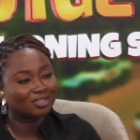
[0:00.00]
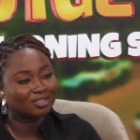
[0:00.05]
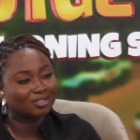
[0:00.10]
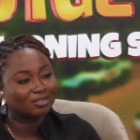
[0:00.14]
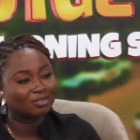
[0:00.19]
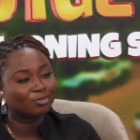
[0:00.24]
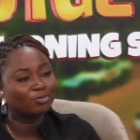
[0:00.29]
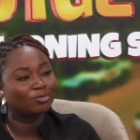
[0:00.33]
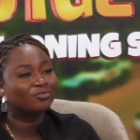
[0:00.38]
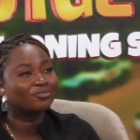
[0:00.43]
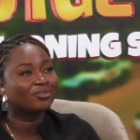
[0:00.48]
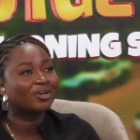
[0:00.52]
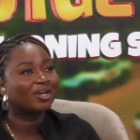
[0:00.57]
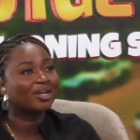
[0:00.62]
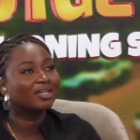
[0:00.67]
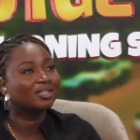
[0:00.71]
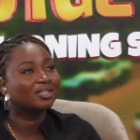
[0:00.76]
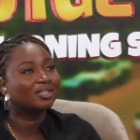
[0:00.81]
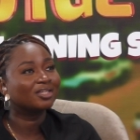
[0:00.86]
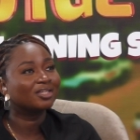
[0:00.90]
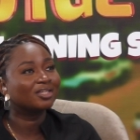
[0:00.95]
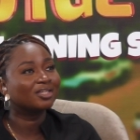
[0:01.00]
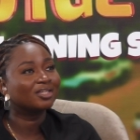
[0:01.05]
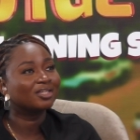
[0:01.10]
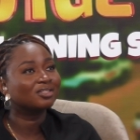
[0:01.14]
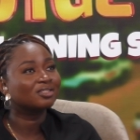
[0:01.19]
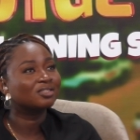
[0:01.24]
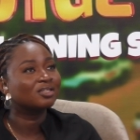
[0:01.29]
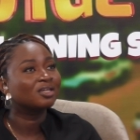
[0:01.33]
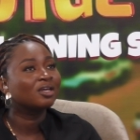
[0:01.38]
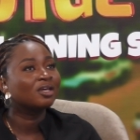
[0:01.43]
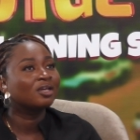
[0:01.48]
that we
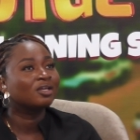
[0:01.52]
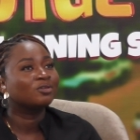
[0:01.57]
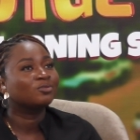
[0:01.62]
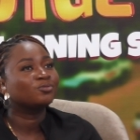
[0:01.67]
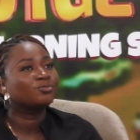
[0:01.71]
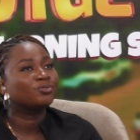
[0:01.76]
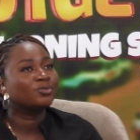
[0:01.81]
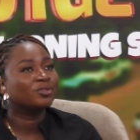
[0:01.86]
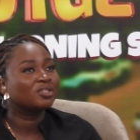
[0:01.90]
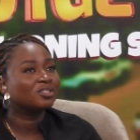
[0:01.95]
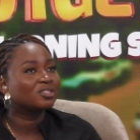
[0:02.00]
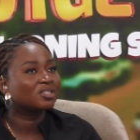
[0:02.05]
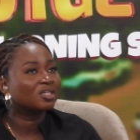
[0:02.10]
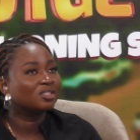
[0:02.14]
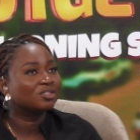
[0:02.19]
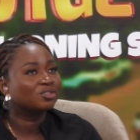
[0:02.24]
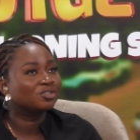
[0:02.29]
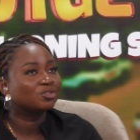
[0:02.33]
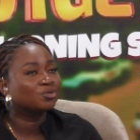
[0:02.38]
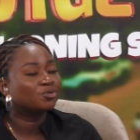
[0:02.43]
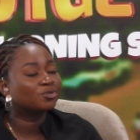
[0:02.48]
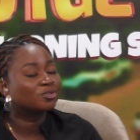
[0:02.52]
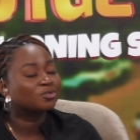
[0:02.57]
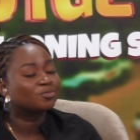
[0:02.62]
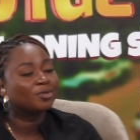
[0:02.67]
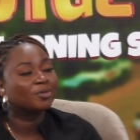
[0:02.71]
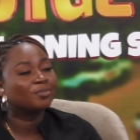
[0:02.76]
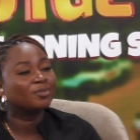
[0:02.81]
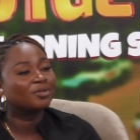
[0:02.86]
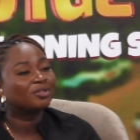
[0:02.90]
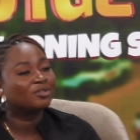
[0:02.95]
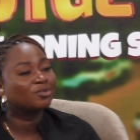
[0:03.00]
find with these NGOs
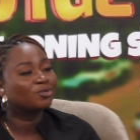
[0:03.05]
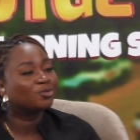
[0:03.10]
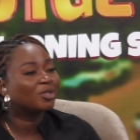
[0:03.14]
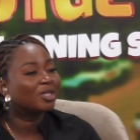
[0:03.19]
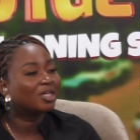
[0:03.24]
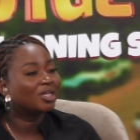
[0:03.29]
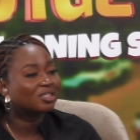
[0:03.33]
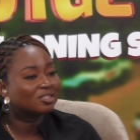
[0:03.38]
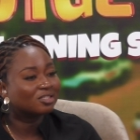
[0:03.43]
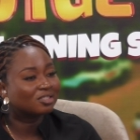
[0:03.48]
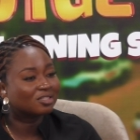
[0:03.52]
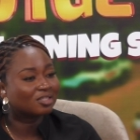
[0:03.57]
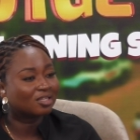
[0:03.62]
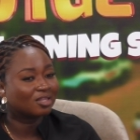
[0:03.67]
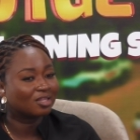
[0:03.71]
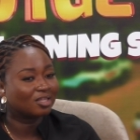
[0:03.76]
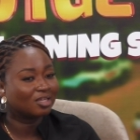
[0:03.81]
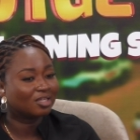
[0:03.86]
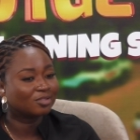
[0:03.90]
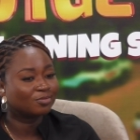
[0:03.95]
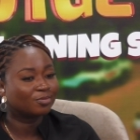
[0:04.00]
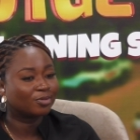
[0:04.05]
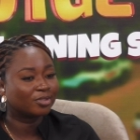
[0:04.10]
maybe donations and things,